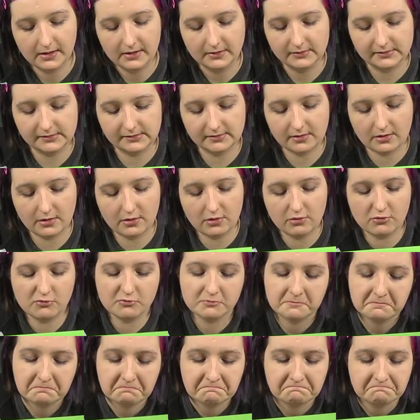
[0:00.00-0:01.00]

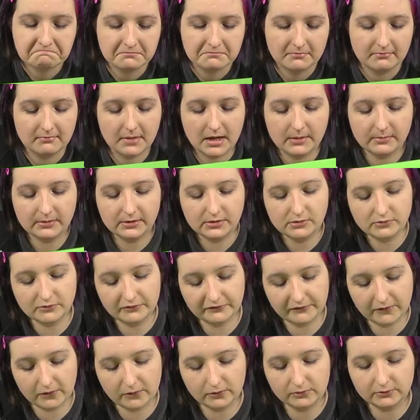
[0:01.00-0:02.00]
So maybe you'd
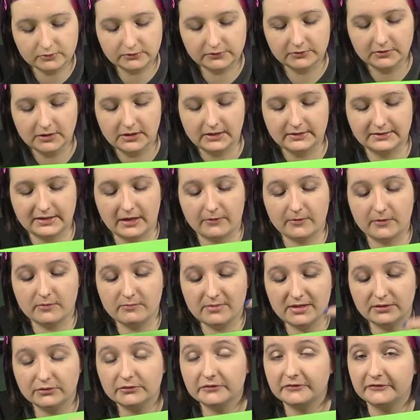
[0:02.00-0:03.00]
fold down the
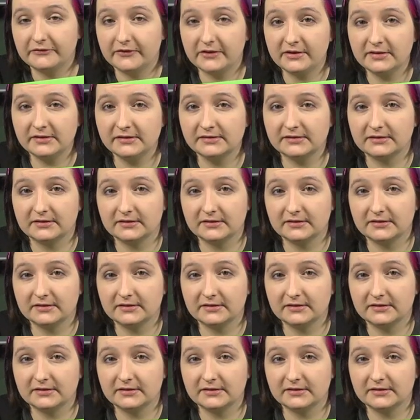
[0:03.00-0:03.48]
middle first,